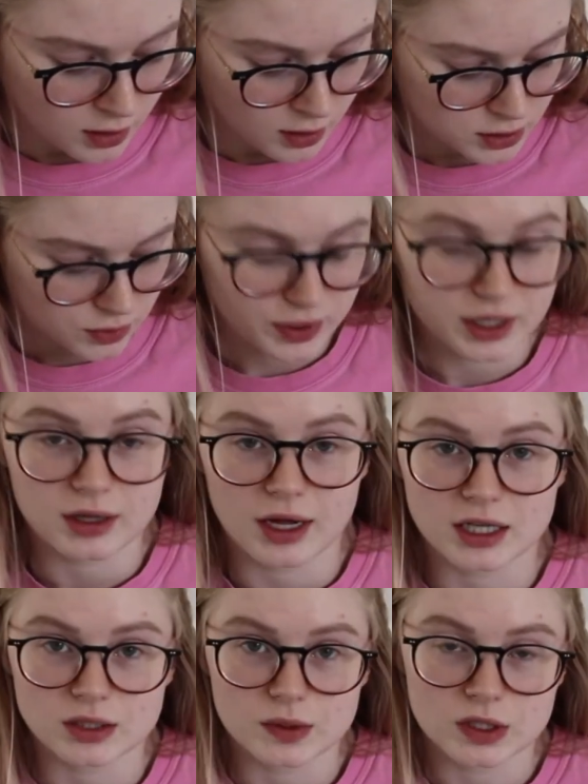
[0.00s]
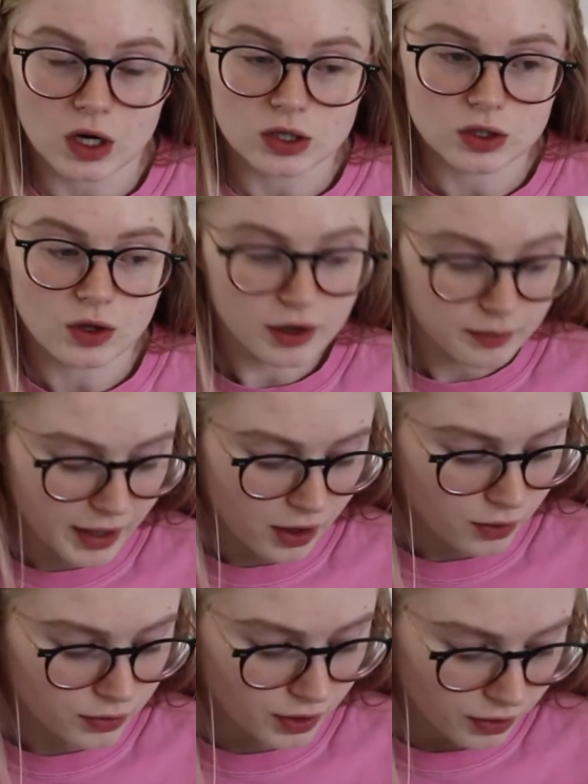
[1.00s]
So in class we talked a lot
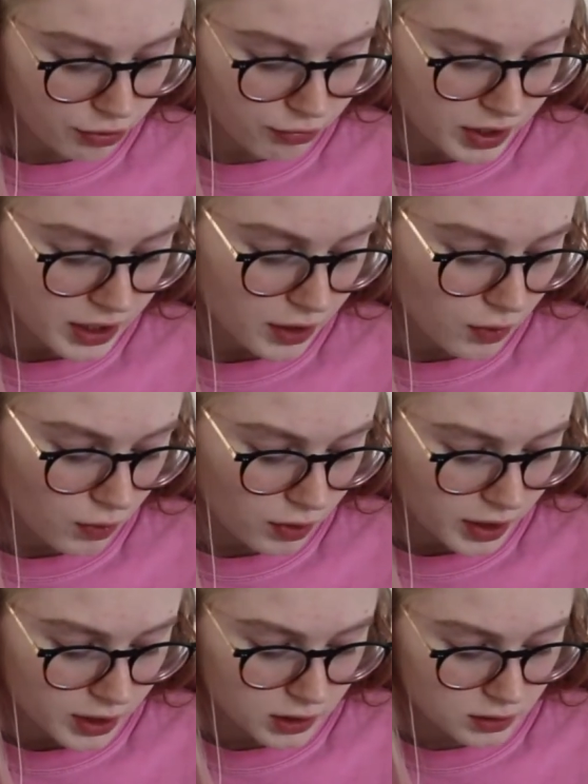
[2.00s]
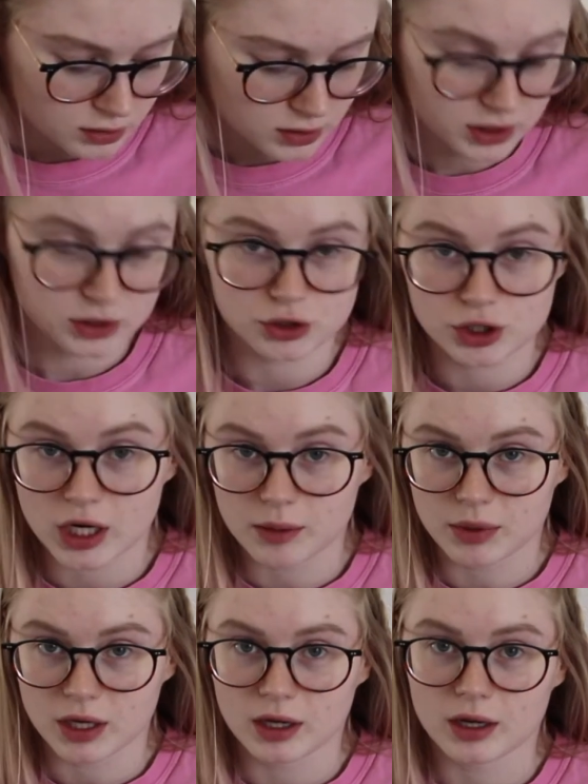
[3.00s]
about the 3D organs and
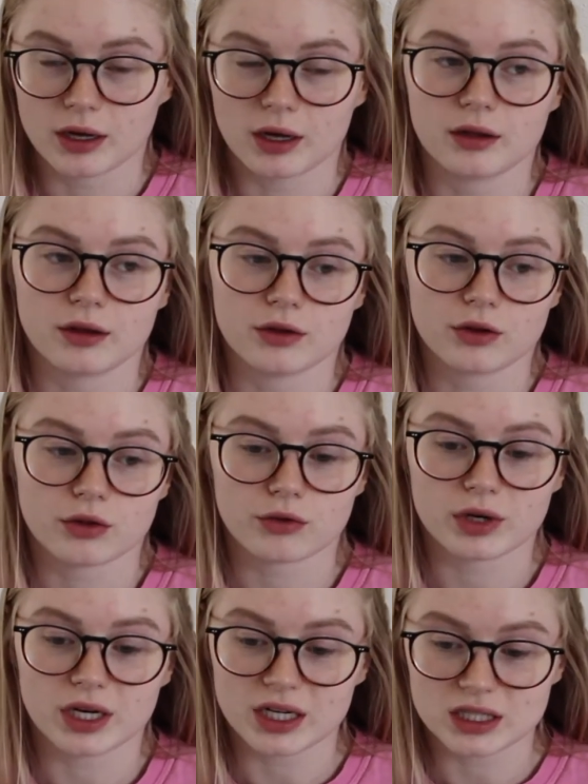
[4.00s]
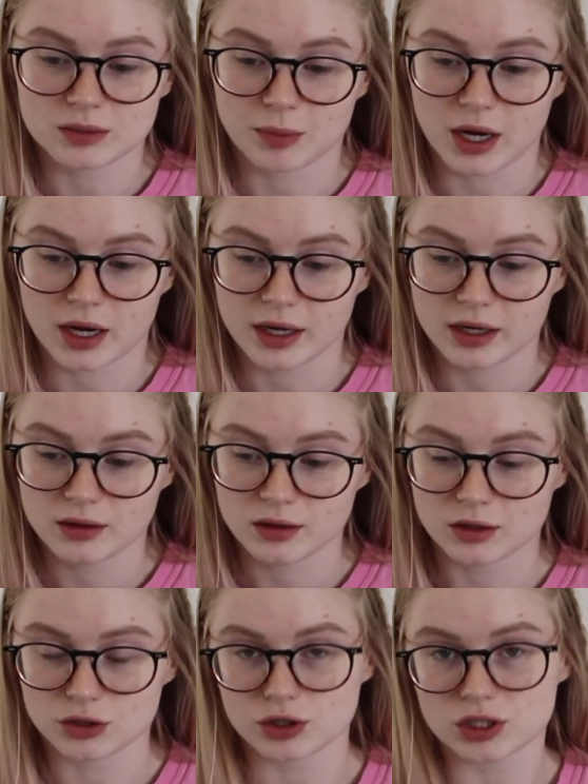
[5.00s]
shaping, and then the 3D spine,
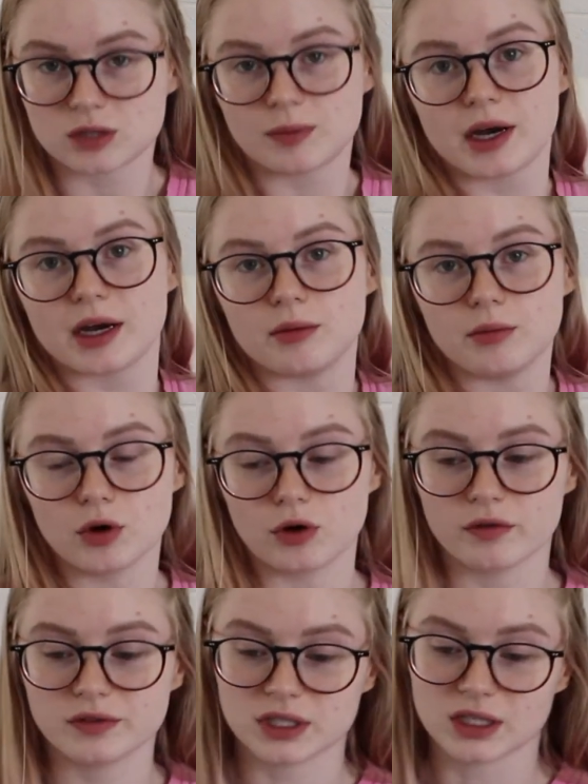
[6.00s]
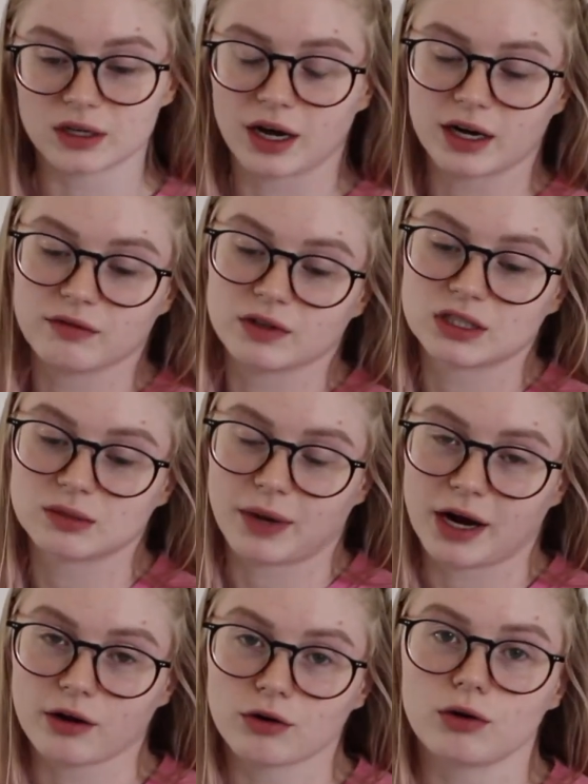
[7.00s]
because your spine moves in kind of a
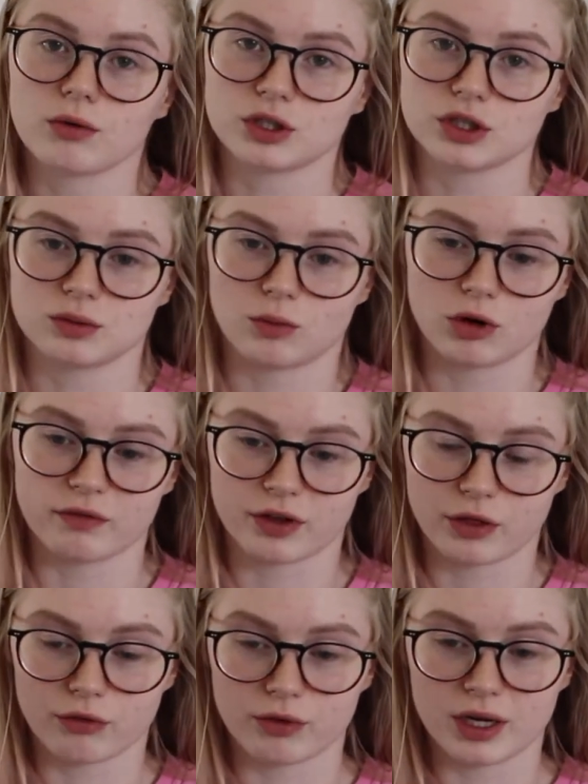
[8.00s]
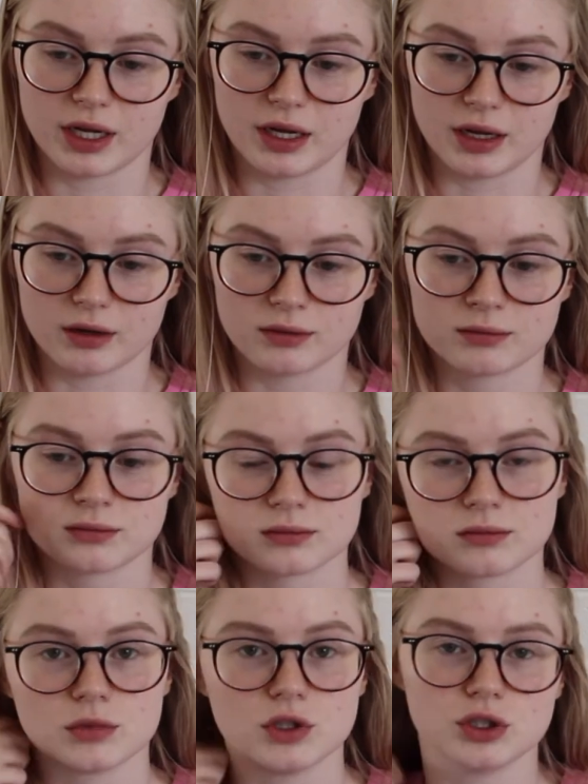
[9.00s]
spiral, which is more of a 3D
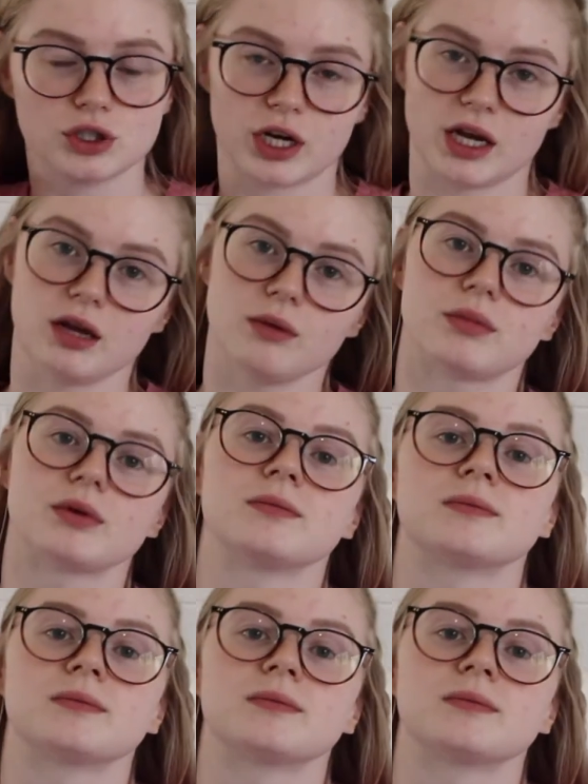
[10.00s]
shape.